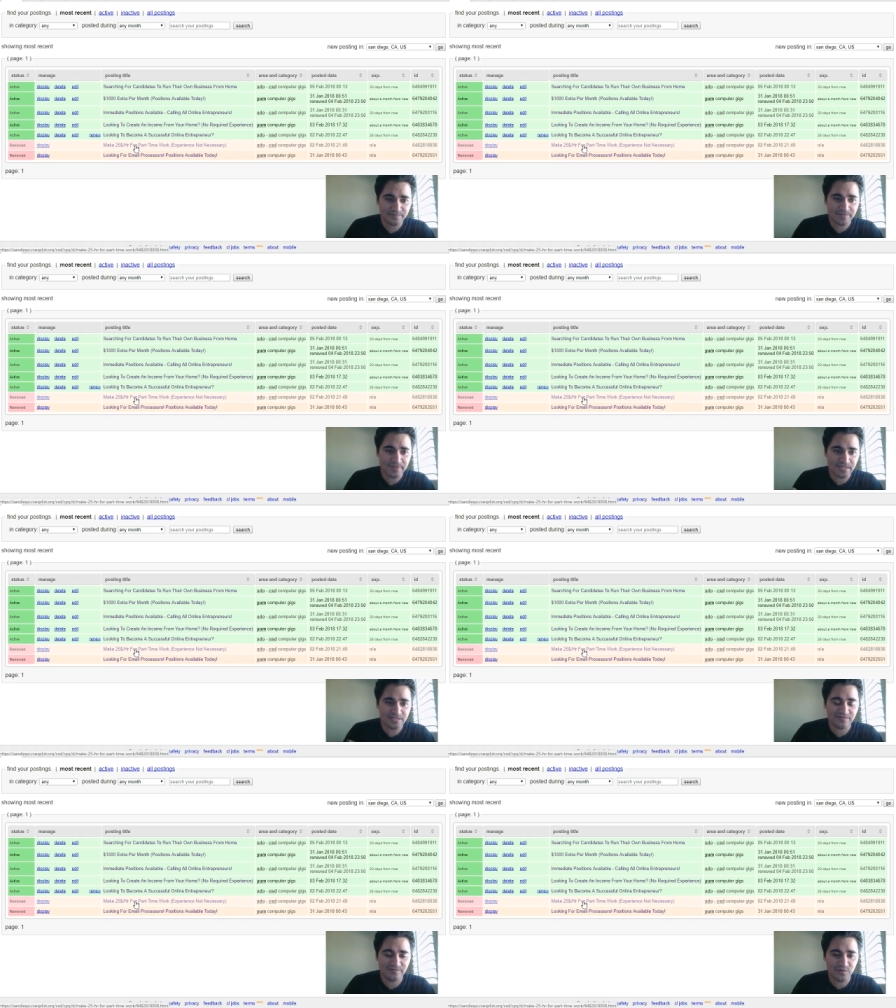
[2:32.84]
And
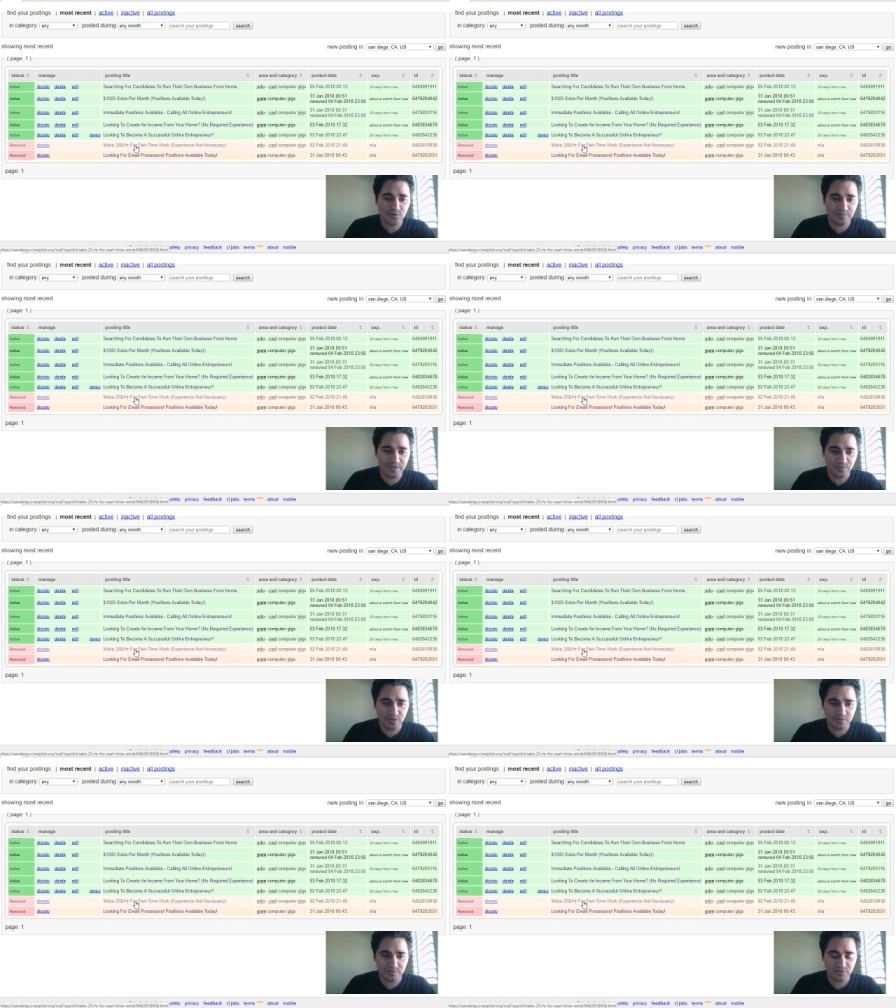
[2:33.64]
if more people are
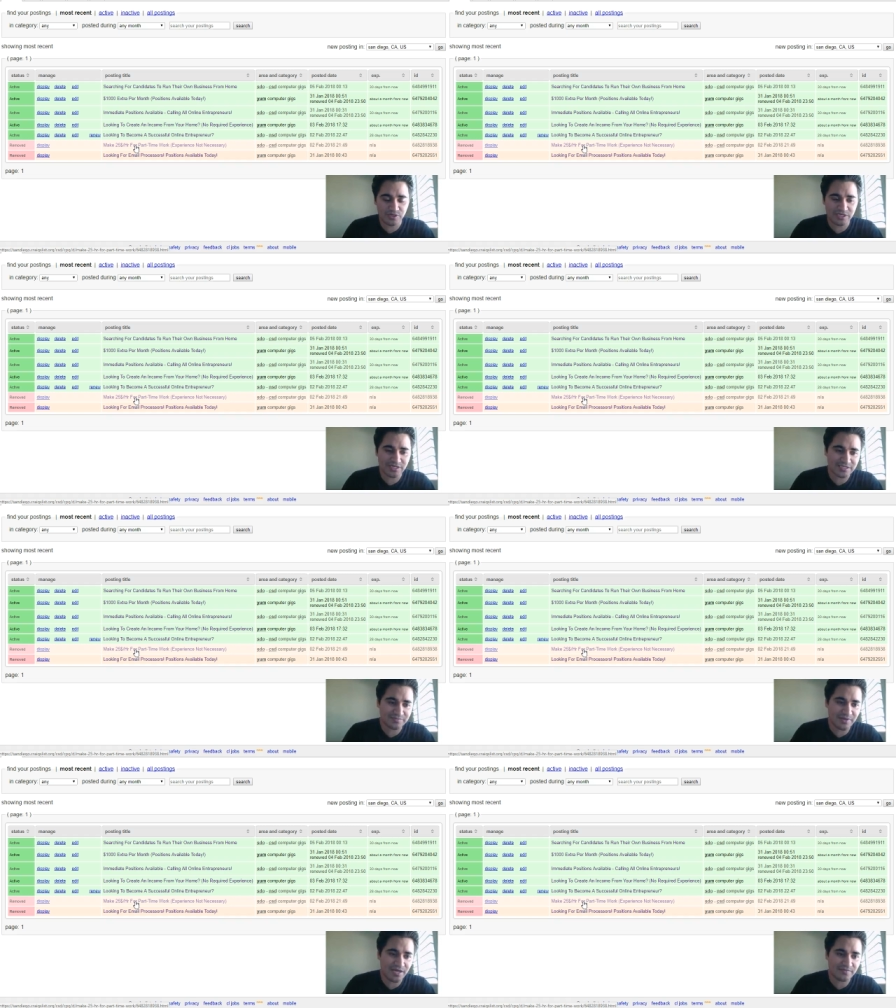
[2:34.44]
reporting it as
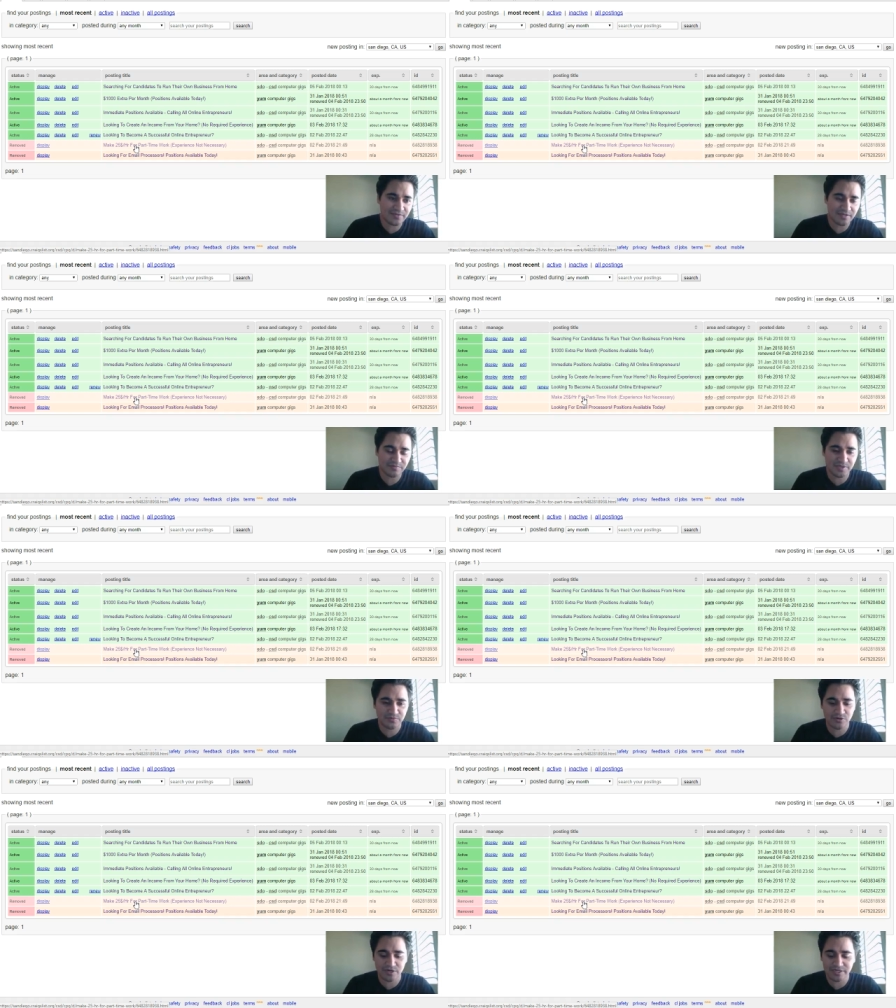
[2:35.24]
spam than
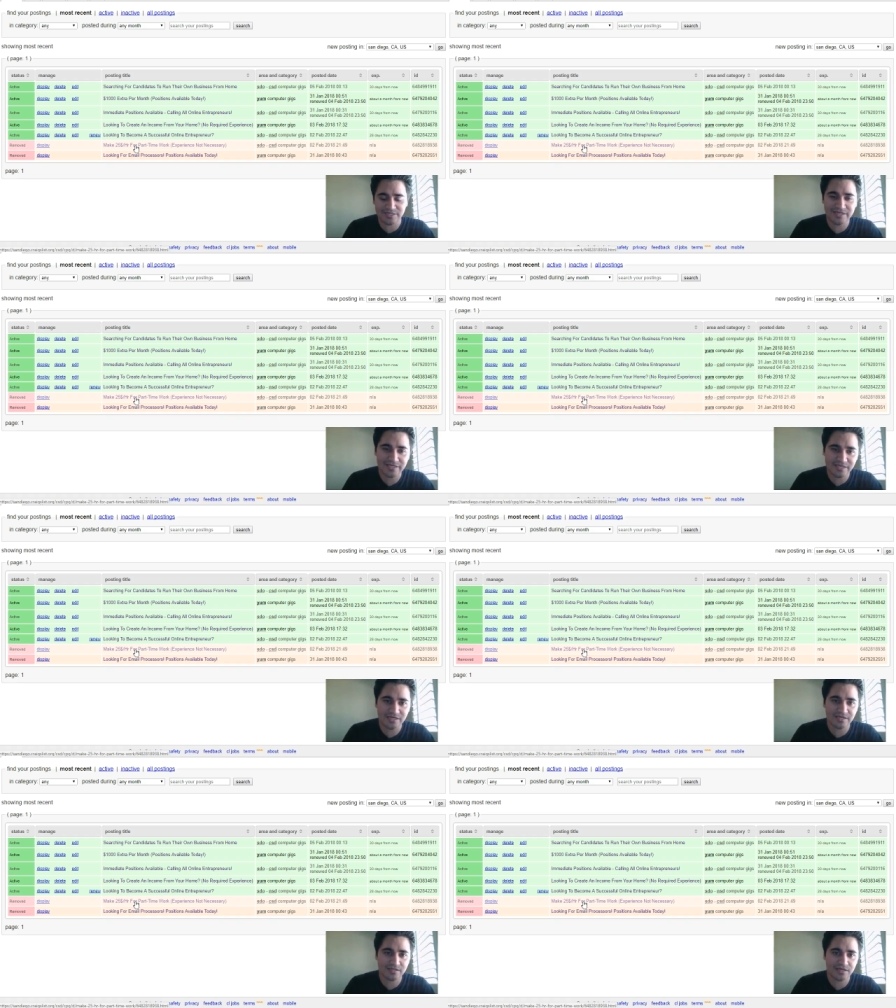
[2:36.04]
people are clicking it
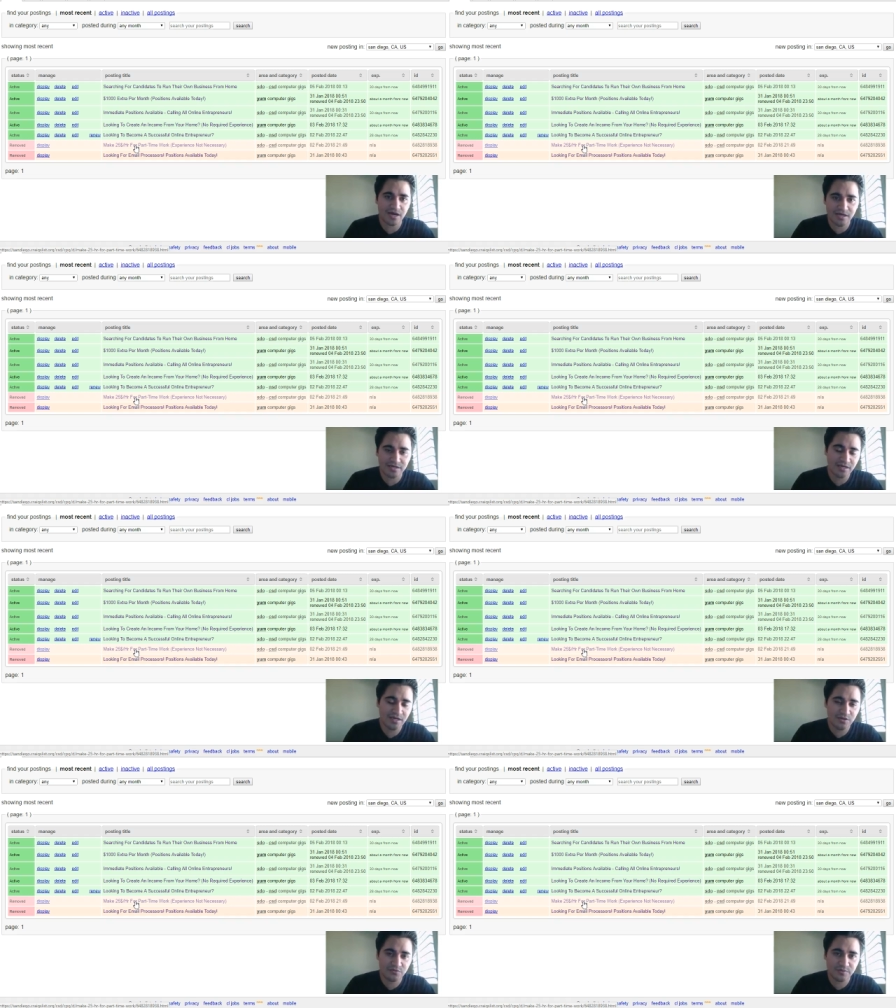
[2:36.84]
and not
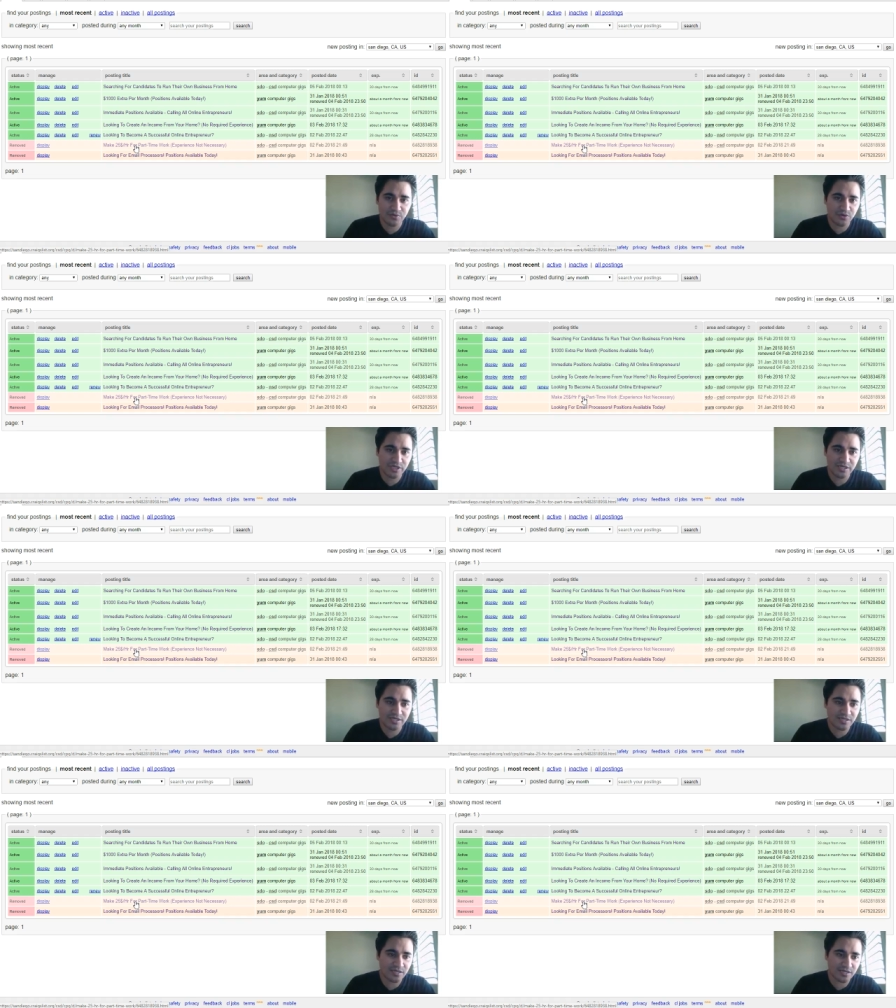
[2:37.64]
reporting it,
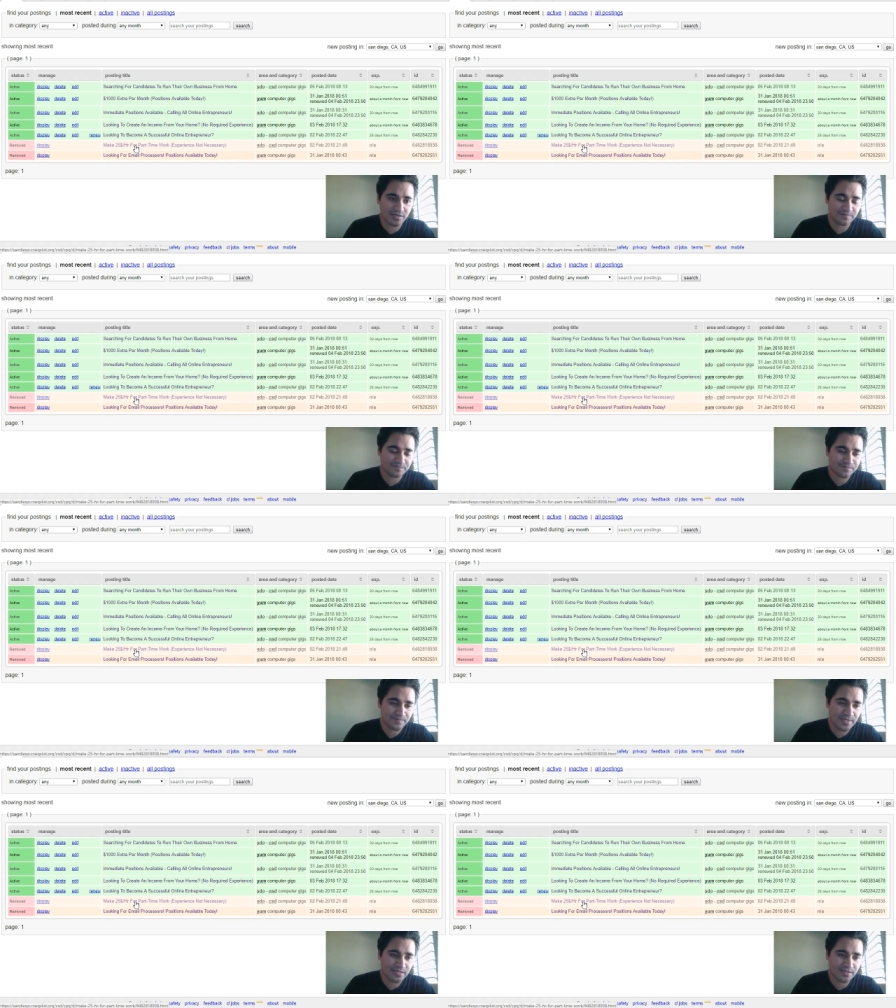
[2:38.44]

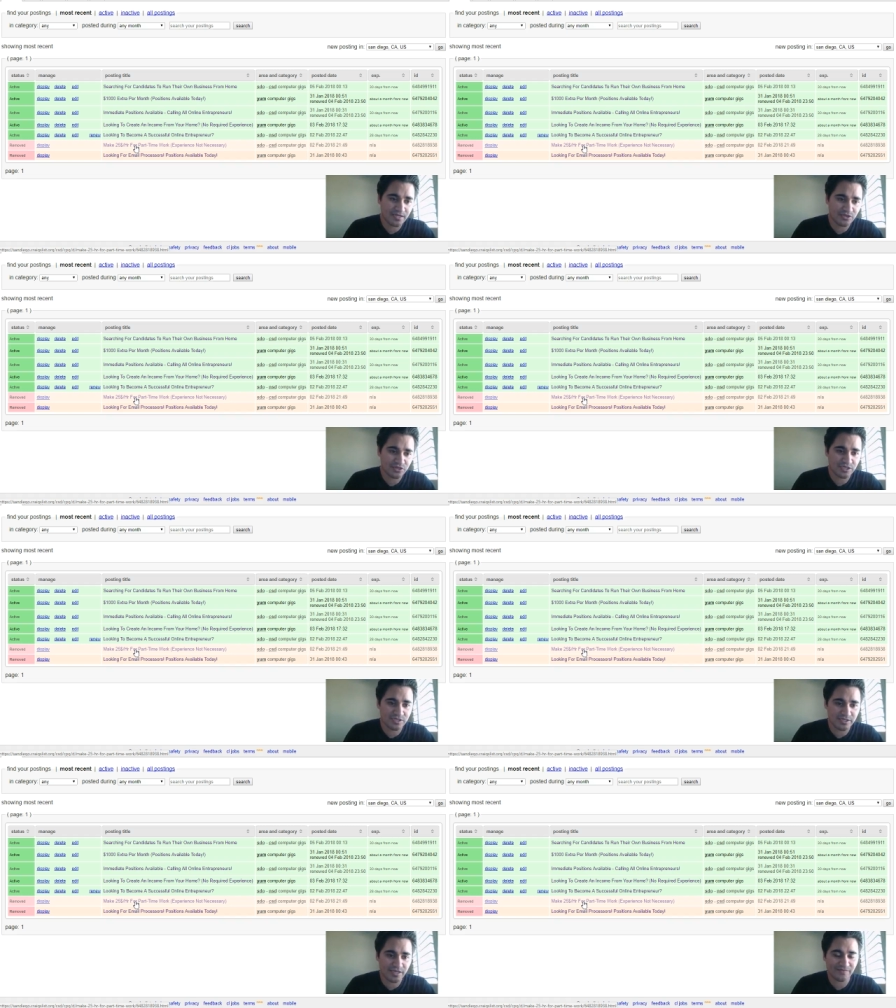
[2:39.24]
then you're gonna
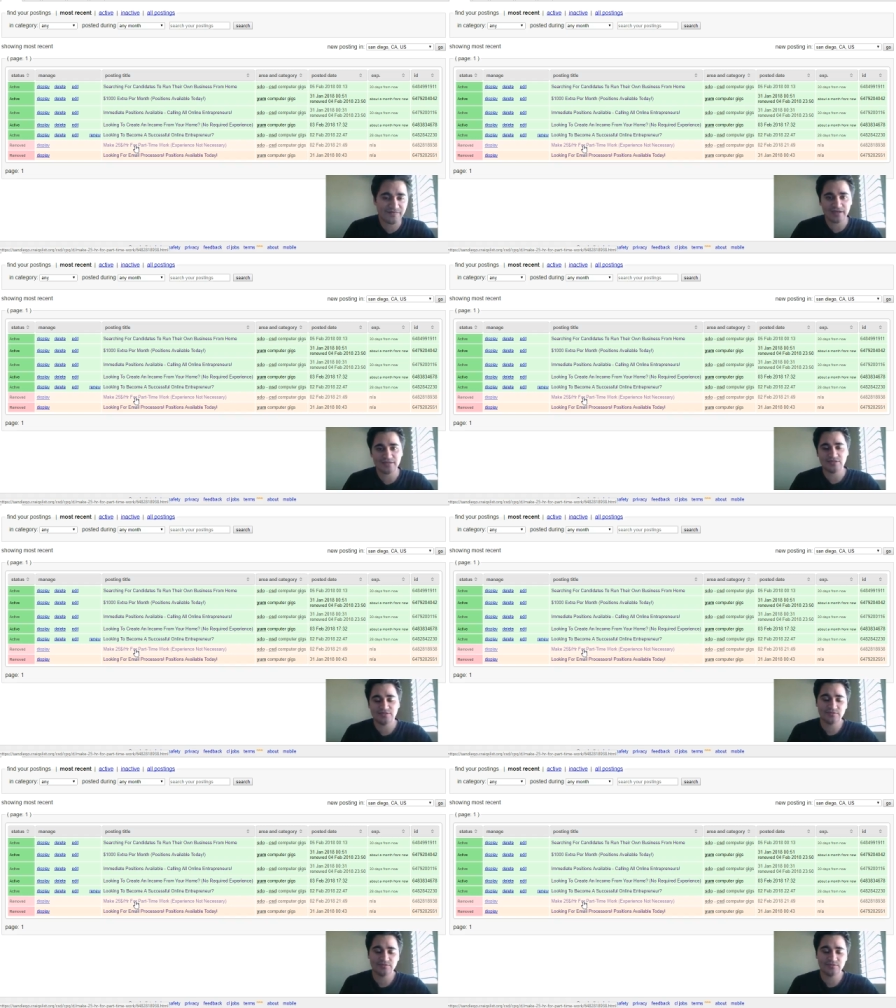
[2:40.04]
get flagged.